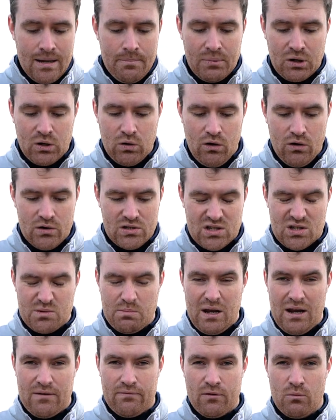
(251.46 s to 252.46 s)
because it's
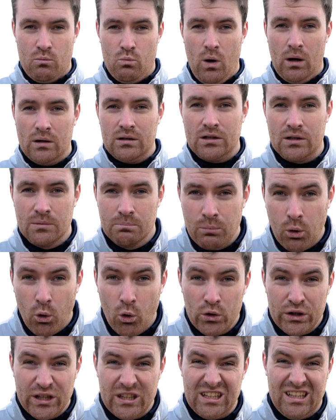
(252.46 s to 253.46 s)
made from one
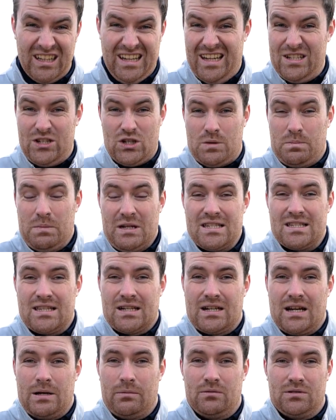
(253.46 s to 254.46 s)
component, it just means
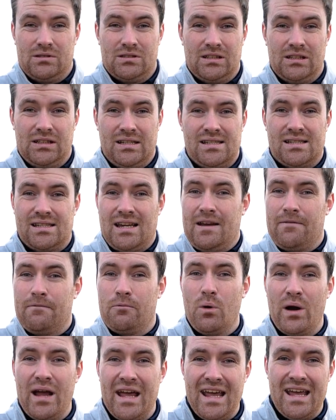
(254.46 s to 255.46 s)
they're able to save
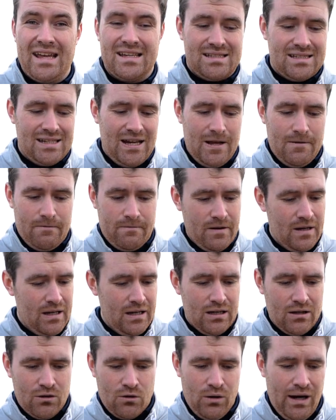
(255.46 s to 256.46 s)
weight, save,
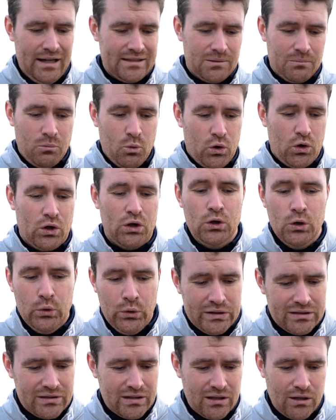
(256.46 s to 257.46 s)
you know, adding more glue
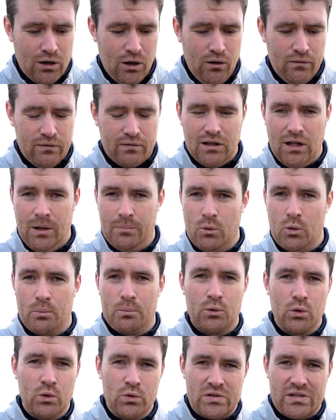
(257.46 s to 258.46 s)
into the golf club, more
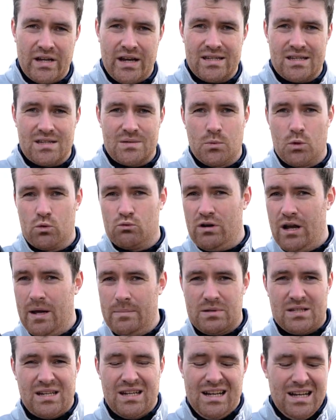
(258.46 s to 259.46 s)
processes, more
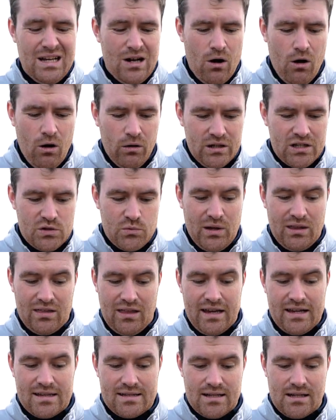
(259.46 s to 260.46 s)
ribs, all these wee
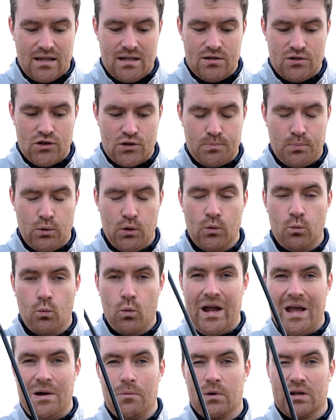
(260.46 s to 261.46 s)
things that can just put
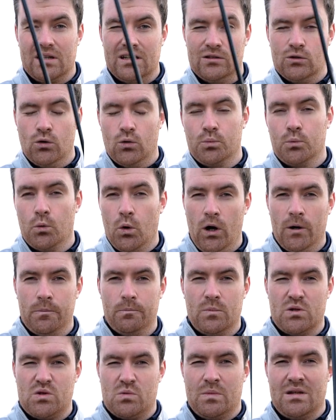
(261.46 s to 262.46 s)
weight where they don't want,
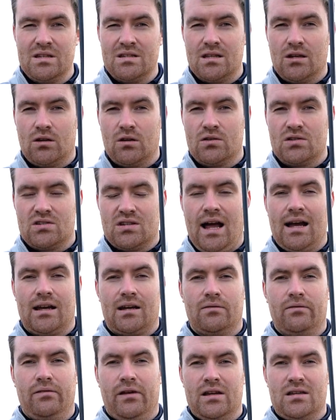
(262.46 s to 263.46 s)
which means they could
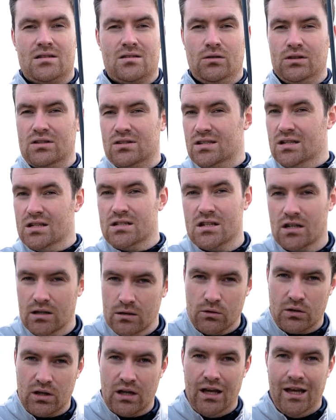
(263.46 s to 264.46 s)
sacrifice on the CG
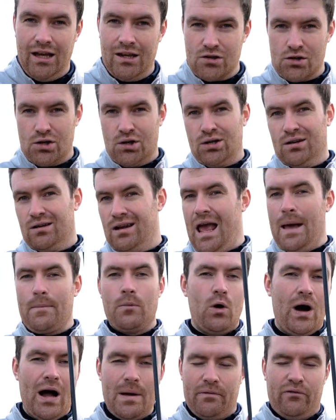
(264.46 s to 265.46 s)
location,
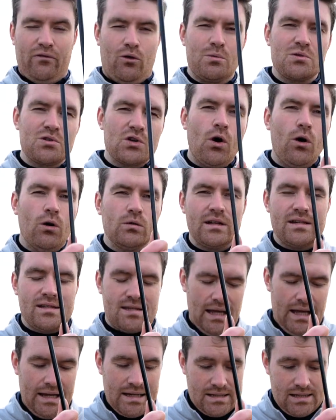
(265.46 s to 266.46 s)
MOI performance, all these
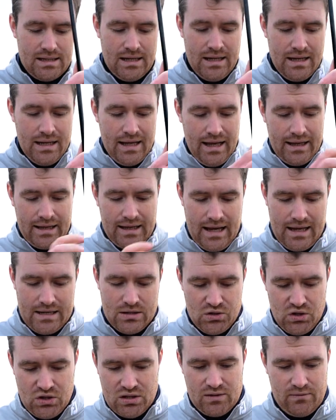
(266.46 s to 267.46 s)
things. Again,
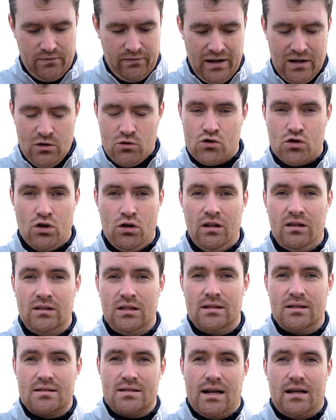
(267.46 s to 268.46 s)
just fine tuning the
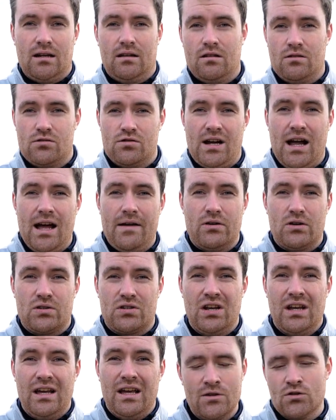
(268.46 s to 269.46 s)
design of their drivers
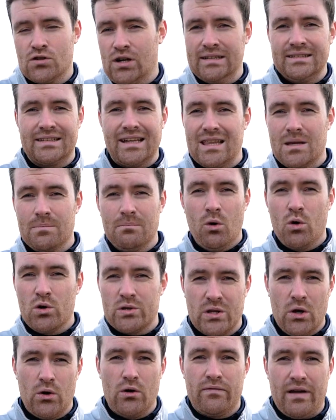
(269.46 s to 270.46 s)
and trying to get the
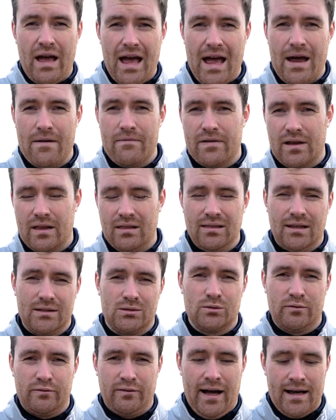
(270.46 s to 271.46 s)
most out of every
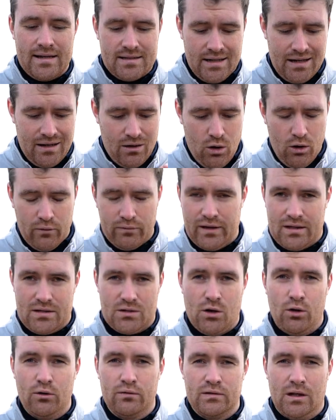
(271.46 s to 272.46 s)
little facet of this
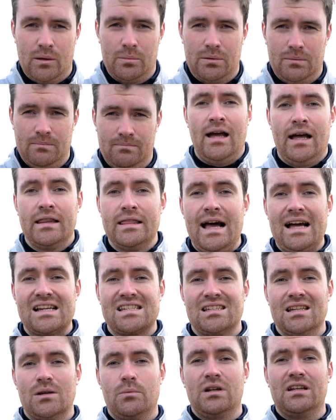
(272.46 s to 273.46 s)
golf club. And
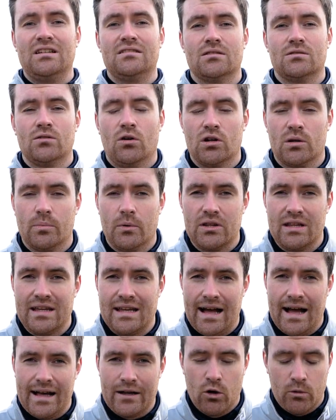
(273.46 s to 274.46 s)
lastly, we need to talk about
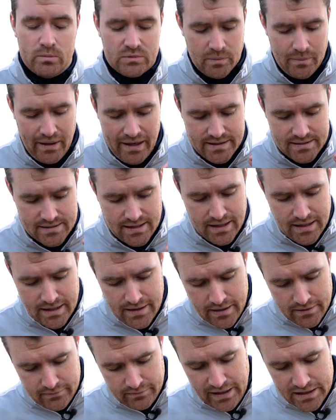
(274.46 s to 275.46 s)
the AI optimized
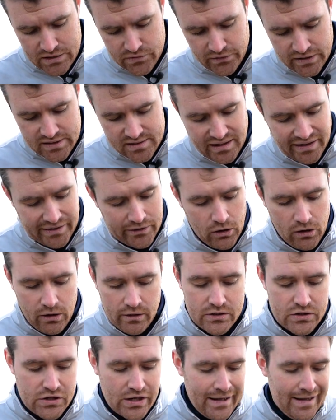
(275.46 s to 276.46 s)
flash face
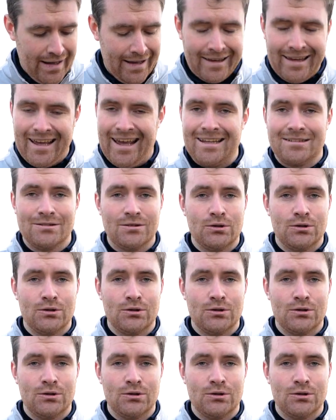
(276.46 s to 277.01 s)
technology. Again,